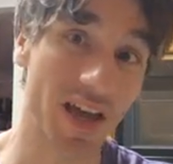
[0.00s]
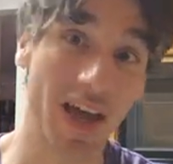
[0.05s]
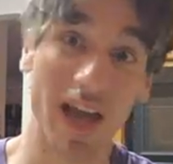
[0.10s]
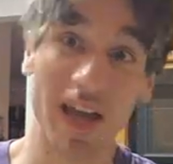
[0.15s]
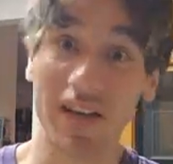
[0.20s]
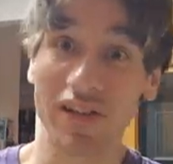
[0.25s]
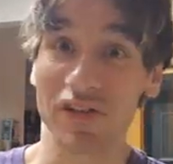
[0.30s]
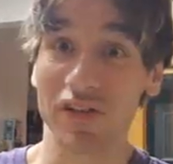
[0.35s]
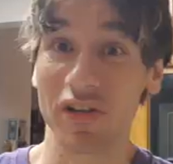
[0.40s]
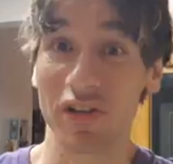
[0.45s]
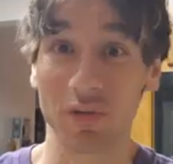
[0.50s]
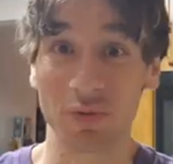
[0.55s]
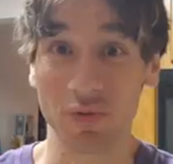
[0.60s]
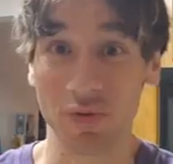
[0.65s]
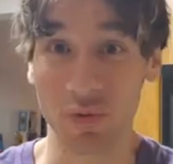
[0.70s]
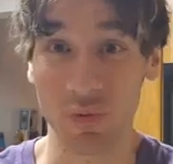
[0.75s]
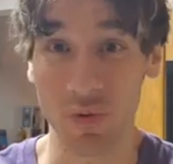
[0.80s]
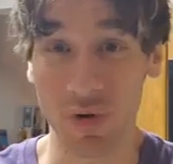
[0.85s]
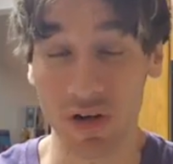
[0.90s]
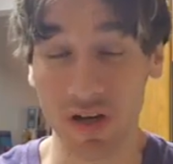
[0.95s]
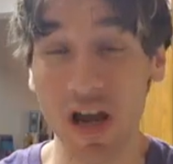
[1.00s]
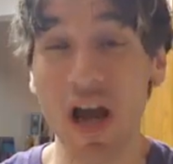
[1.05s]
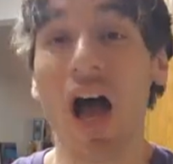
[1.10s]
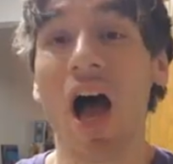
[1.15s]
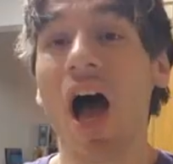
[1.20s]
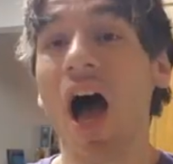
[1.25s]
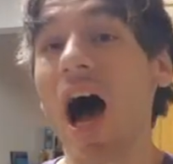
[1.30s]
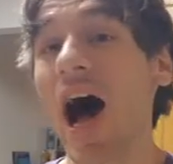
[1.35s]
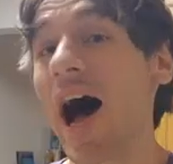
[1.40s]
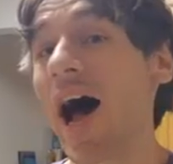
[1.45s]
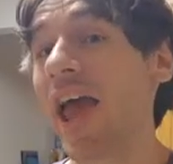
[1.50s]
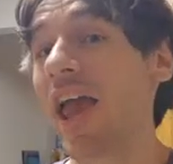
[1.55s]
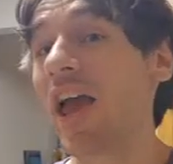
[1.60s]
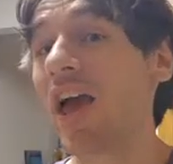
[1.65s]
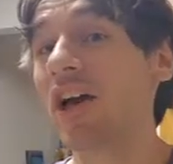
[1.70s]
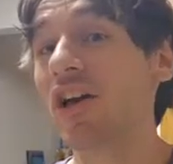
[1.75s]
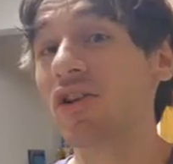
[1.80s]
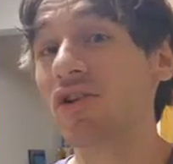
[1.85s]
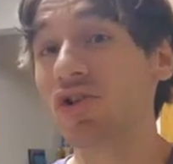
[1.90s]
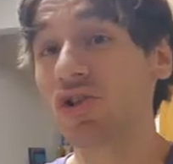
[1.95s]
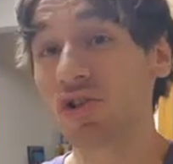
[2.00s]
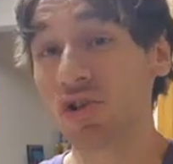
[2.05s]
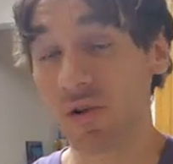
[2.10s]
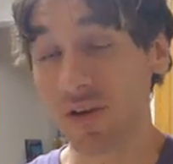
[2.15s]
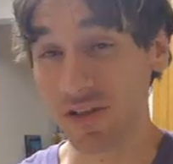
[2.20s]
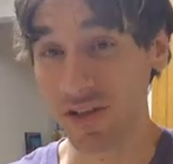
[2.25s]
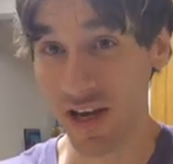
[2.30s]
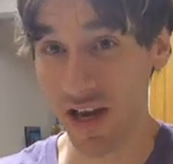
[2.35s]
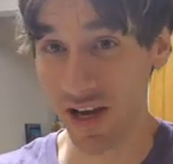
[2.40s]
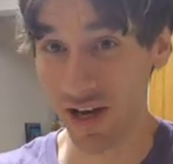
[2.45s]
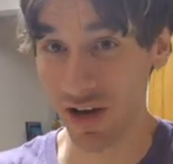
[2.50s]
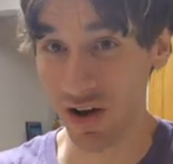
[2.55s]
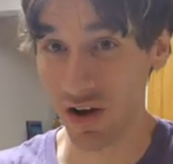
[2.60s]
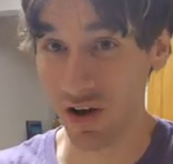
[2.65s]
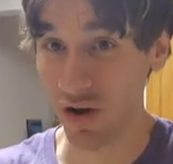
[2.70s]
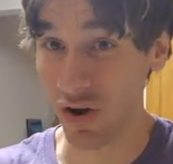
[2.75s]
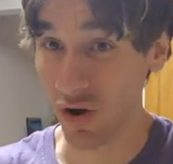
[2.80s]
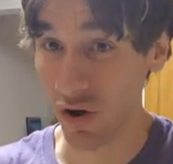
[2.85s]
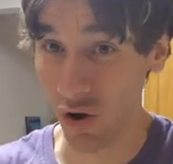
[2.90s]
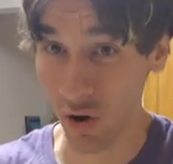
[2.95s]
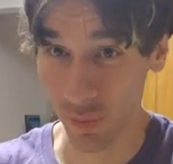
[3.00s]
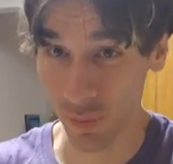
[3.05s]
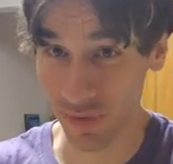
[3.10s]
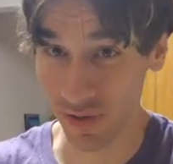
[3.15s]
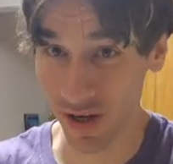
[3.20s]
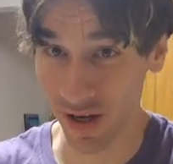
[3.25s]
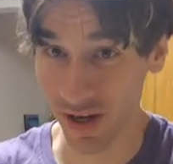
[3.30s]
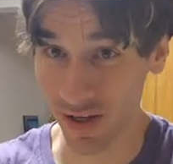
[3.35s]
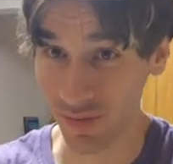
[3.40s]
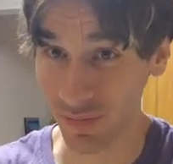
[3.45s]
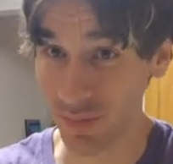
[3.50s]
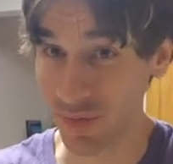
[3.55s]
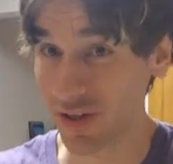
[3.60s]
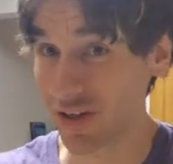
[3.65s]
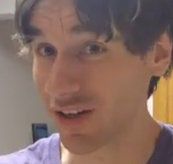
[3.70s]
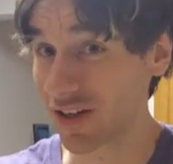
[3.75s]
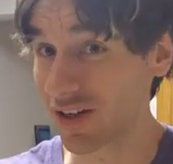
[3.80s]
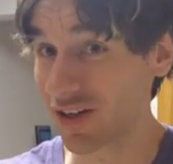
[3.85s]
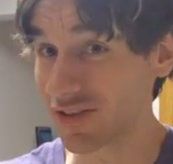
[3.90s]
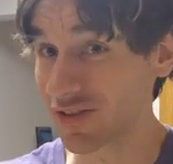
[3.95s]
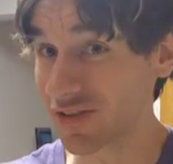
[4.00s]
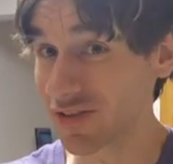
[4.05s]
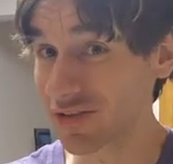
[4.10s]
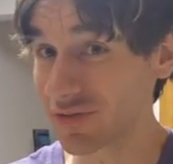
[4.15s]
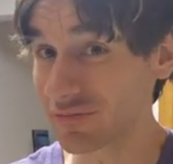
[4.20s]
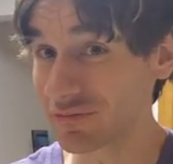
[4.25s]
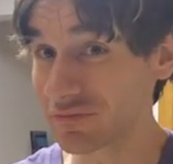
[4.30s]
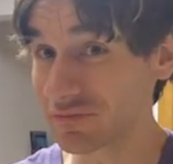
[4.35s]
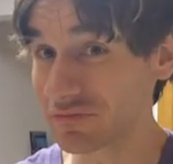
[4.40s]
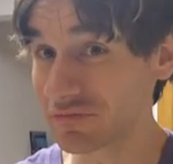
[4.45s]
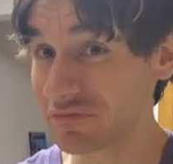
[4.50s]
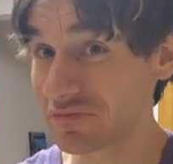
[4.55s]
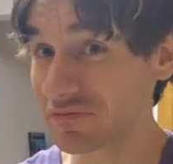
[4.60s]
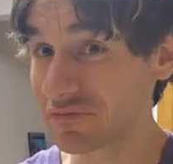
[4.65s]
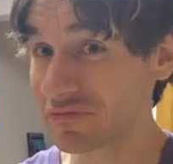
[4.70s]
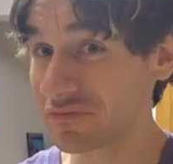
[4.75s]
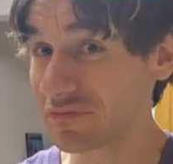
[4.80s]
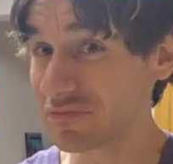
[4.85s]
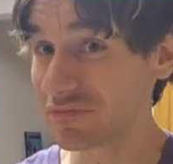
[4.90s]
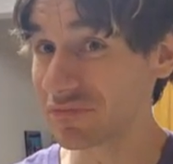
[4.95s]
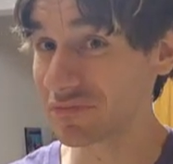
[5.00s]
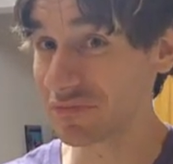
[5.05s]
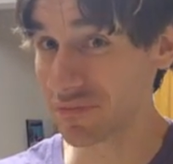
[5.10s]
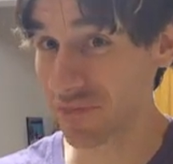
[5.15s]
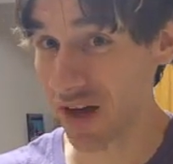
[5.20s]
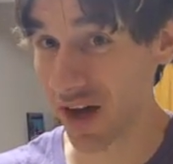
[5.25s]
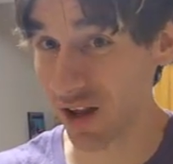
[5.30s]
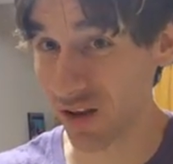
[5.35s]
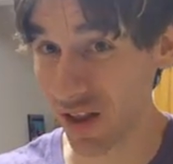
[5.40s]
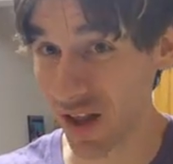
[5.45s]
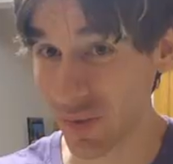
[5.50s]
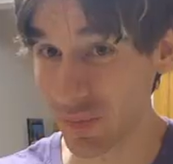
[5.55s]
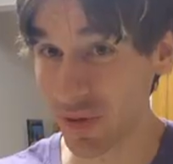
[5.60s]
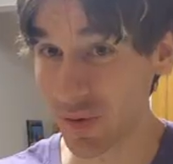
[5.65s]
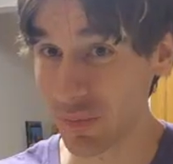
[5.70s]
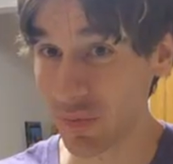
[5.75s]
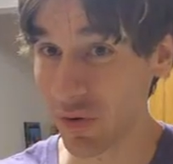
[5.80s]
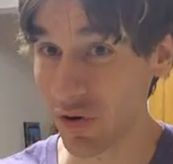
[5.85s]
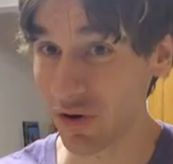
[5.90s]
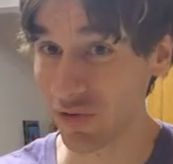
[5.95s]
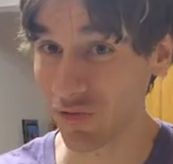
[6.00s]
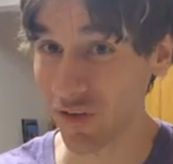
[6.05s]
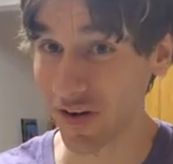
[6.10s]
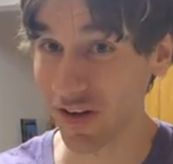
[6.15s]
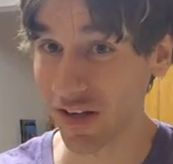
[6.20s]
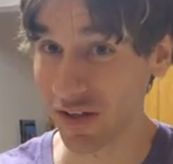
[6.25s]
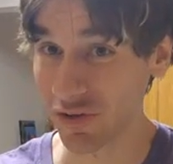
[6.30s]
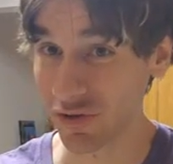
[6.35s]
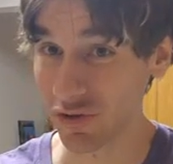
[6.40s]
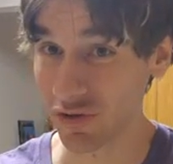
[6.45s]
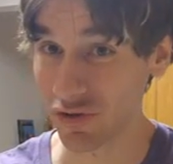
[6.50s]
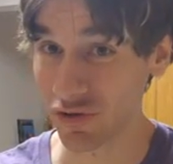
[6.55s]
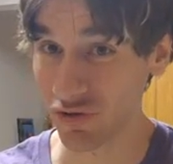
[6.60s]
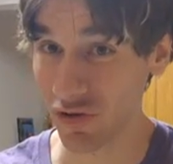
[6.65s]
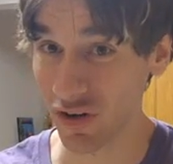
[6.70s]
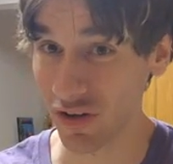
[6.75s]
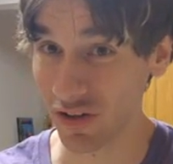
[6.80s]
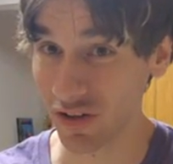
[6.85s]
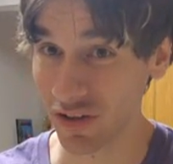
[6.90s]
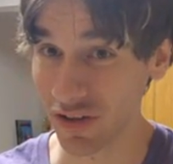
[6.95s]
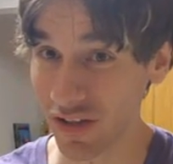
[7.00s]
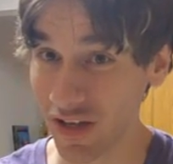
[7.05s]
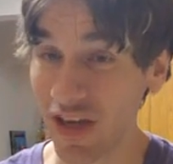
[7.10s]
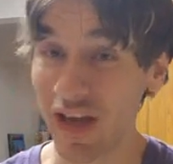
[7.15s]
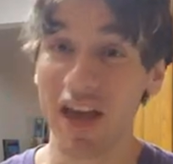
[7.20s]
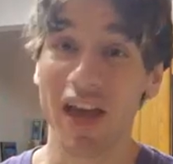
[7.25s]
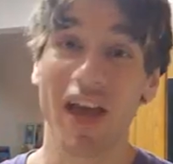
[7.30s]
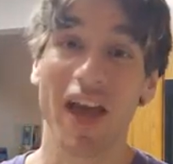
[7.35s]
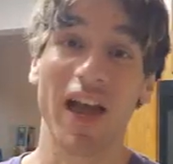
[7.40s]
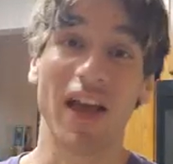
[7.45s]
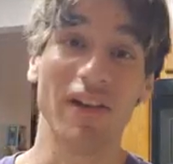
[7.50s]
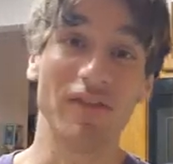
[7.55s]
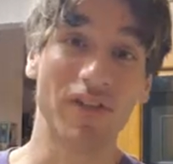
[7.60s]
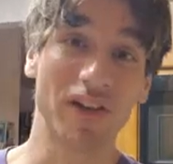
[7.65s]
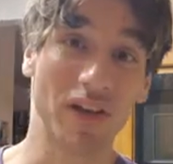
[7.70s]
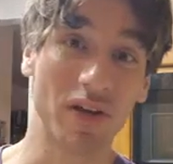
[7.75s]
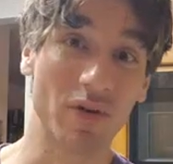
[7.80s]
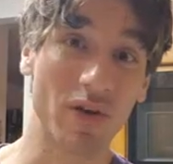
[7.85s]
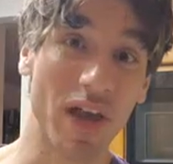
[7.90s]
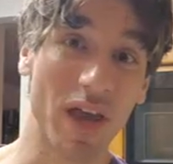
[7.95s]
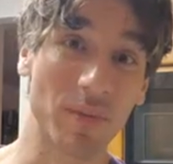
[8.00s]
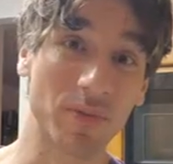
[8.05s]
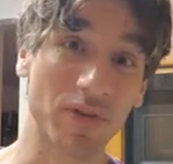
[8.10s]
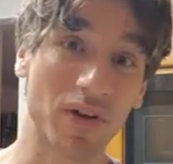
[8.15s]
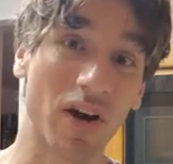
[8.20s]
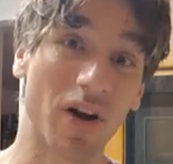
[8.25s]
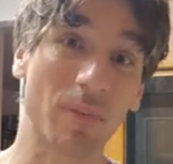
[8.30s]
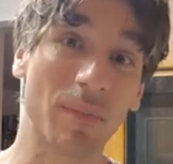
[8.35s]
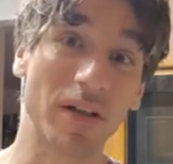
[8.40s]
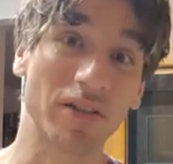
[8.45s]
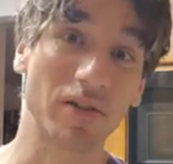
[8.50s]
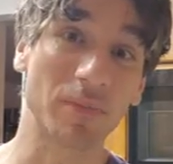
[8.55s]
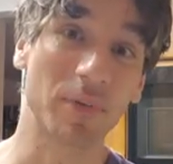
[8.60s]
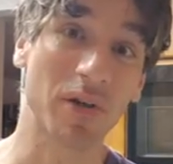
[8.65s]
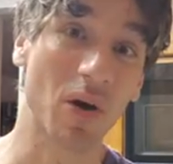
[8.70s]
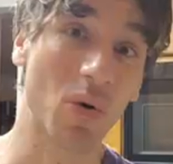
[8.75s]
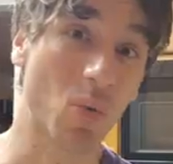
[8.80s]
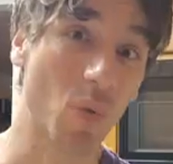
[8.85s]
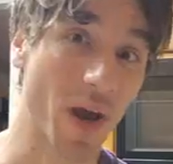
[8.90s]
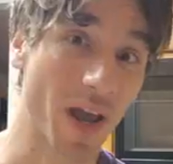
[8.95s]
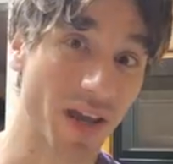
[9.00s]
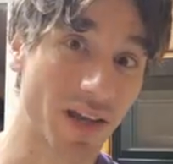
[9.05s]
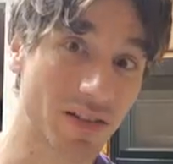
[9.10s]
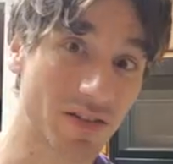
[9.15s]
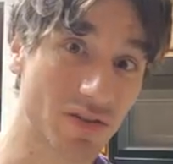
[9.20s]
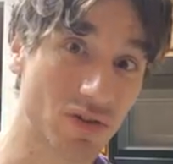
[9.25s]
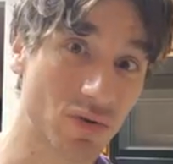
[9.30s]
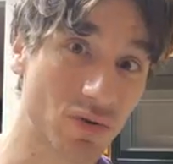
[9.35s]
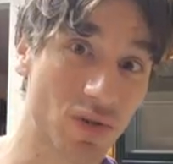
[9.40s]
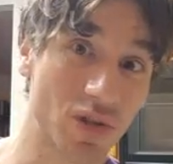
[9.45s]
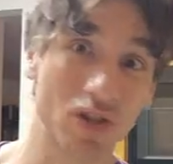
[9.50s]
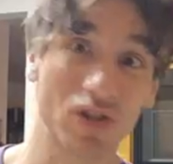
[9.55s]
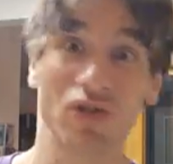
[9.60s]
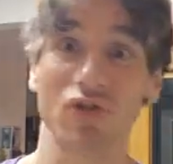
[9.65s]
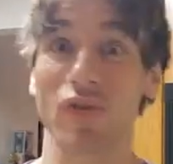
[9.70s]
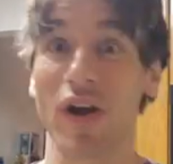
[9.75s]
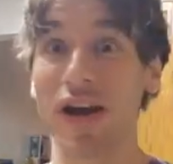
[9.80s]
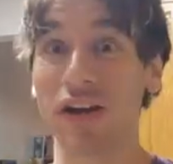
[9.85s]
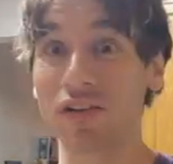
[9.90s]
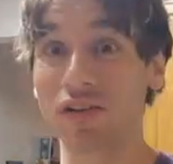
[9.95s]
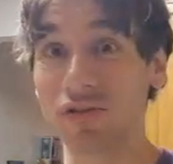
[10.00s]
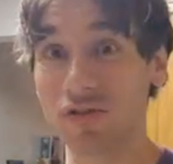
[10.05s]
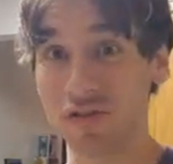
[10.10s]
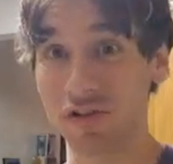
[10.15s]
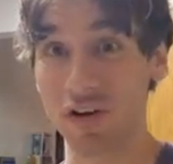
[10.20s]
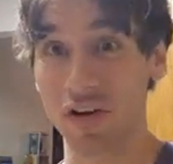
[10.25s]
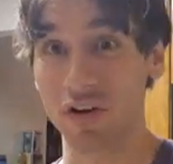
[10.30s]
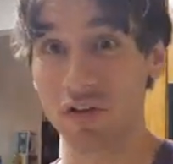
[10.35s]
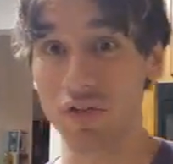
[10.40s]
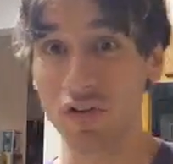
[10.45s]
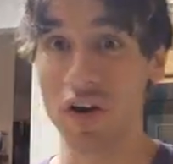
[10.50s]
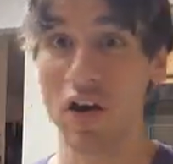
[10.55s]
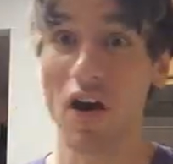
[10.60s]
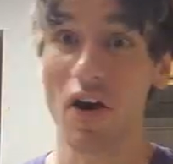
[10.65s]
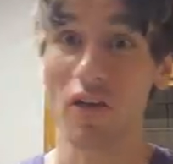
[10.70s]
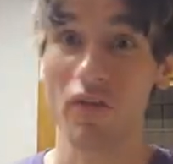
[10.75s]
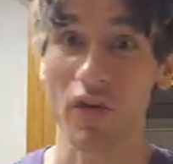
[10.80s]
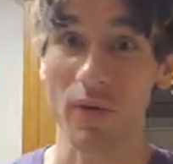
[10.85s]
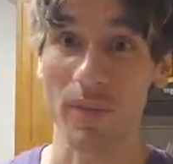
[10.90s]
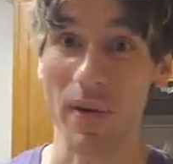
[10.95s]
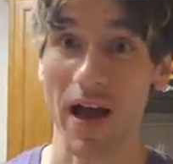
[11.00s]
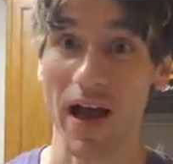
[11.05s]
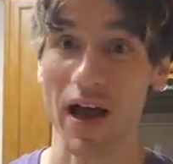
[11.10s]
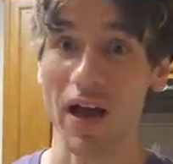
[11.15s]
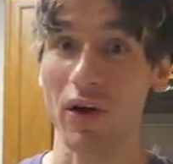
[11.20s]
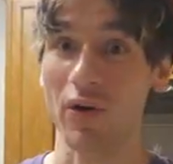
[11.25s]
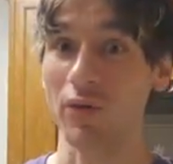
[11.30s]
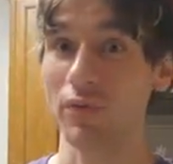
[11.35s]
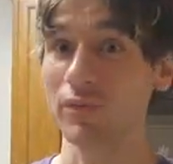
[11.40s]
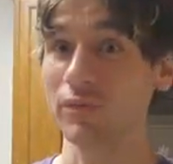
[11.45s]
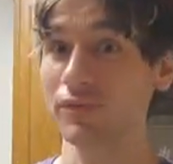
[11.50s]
And is it going to work? I sure as heck hope not, because a lot of people are financially struggling, and video games are meant to be a way to distract yourself from how